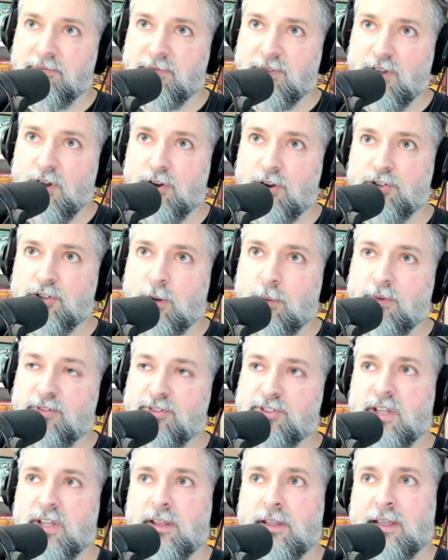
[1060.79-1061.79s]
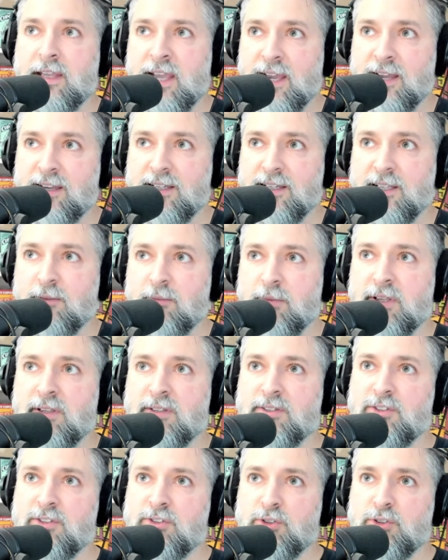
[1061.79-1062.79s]
got in trouble for selling candy
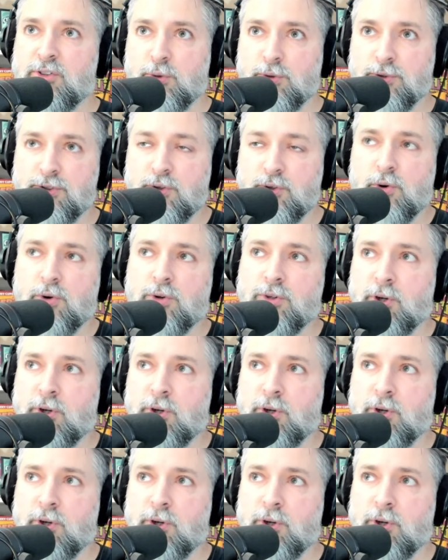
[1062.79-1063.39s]
because the school store